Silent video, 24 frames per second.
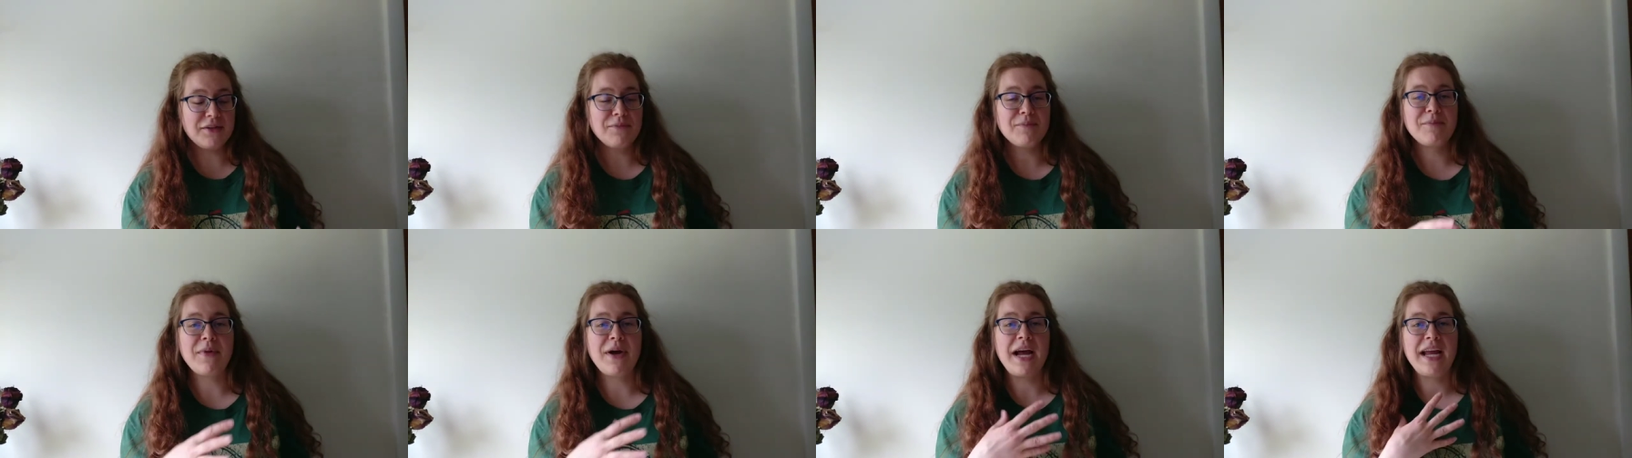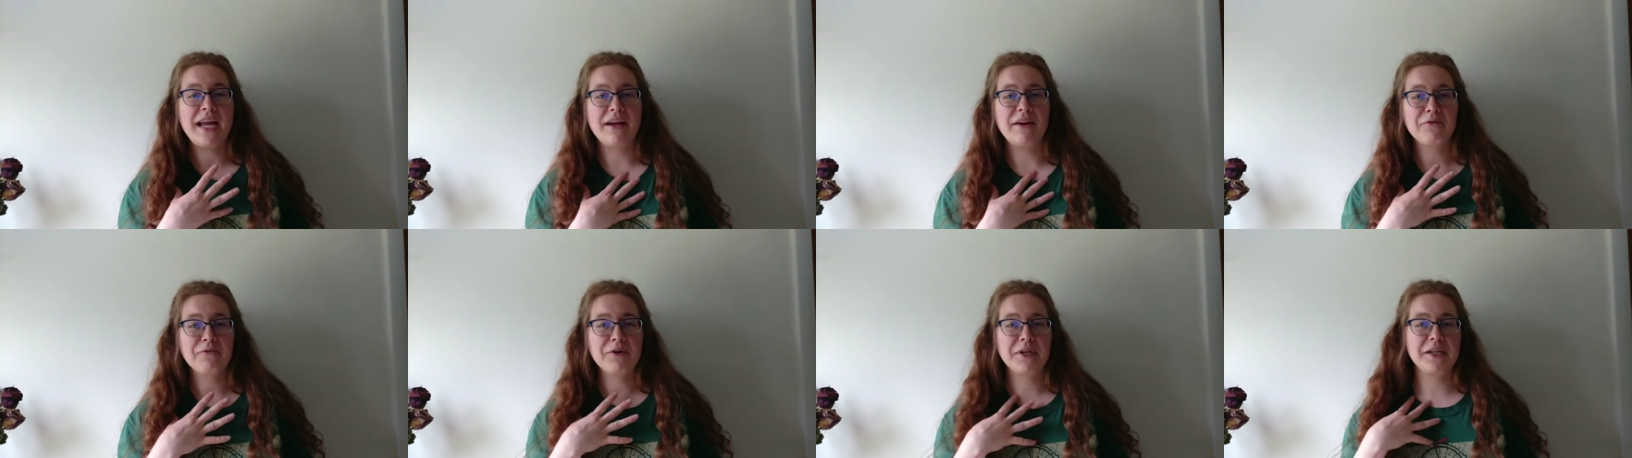
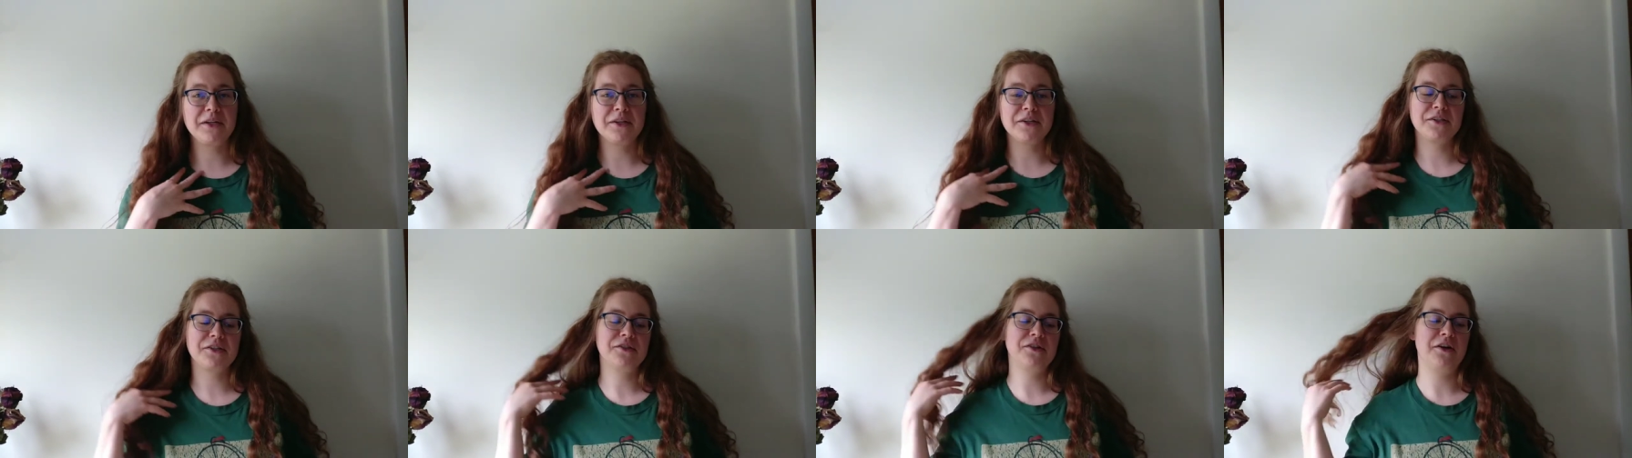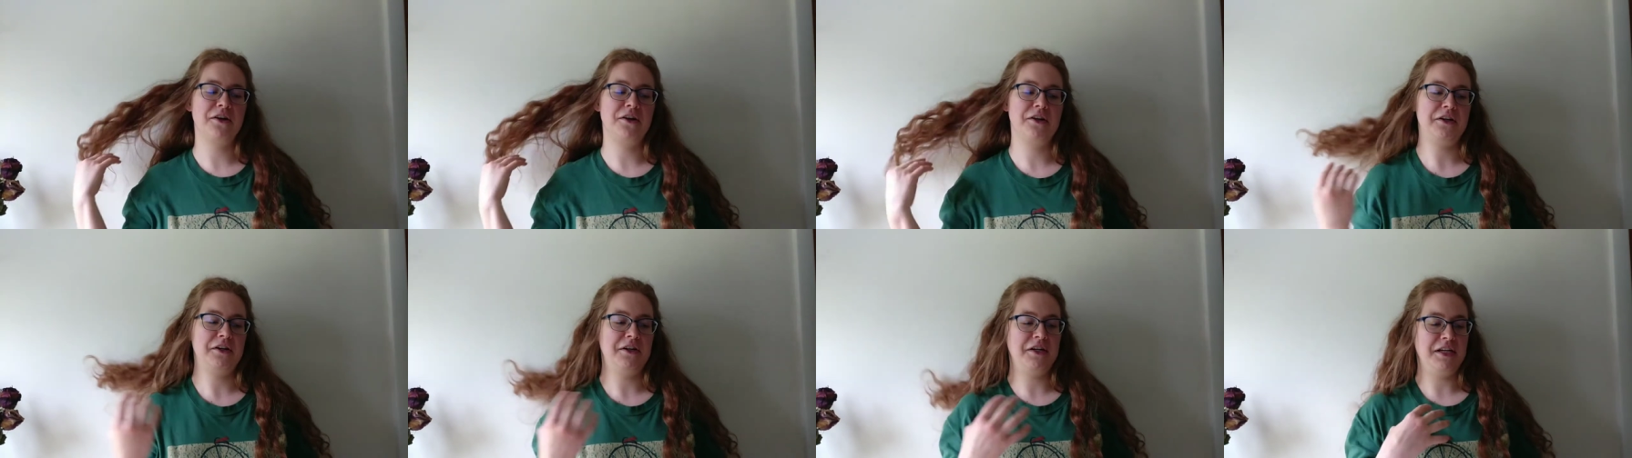my reader's
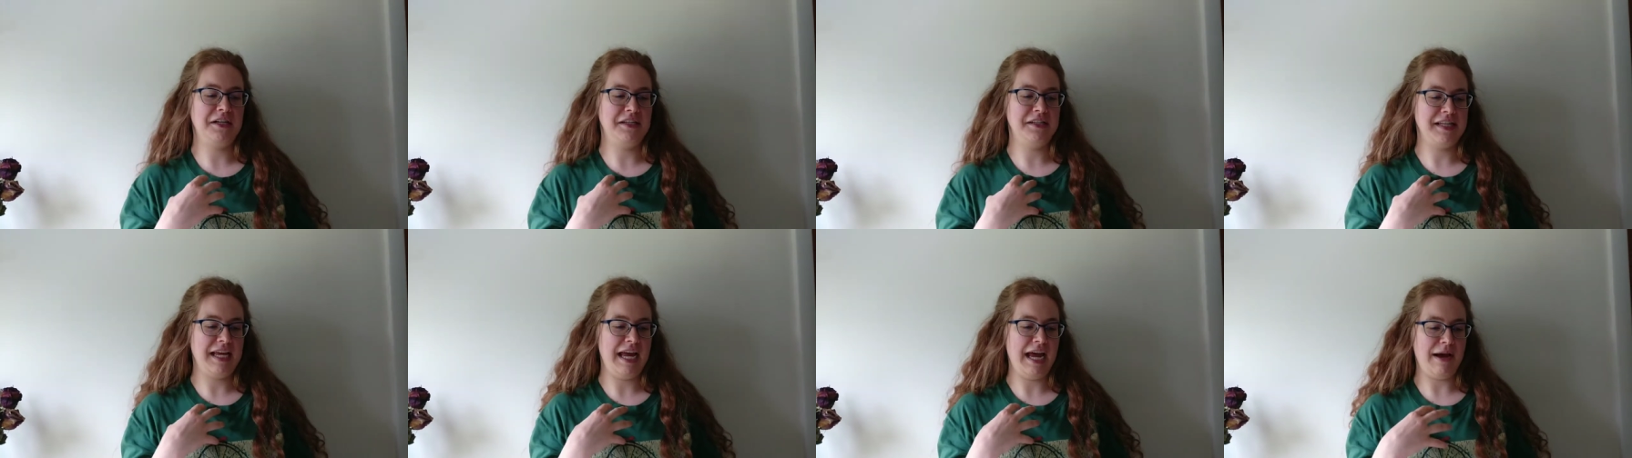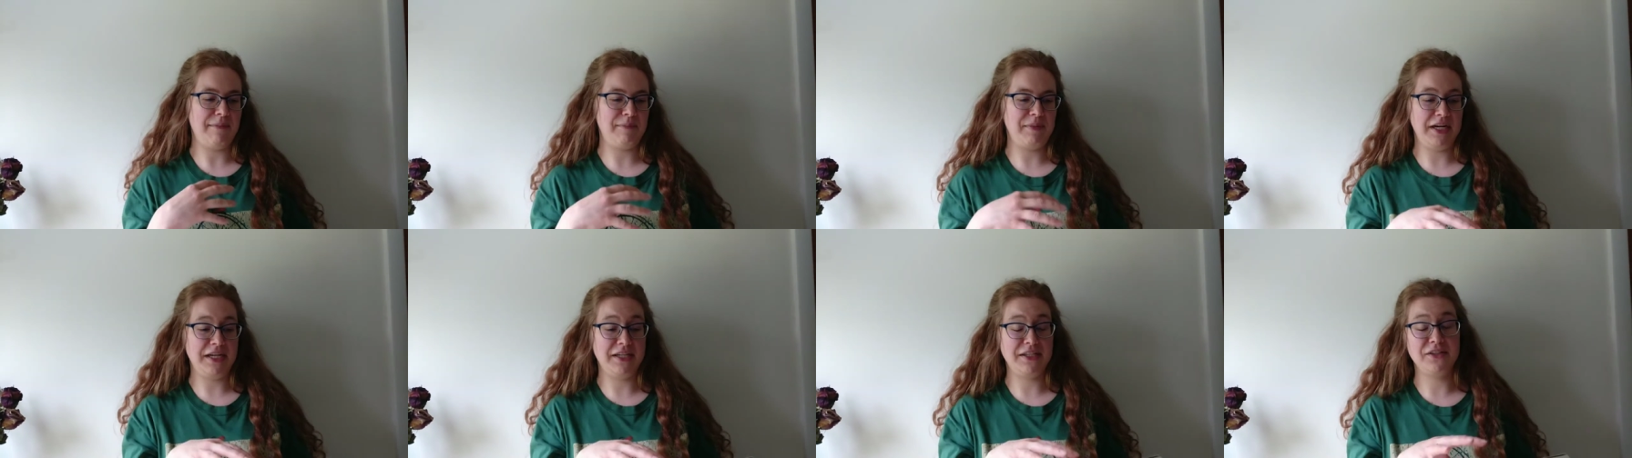heart is happy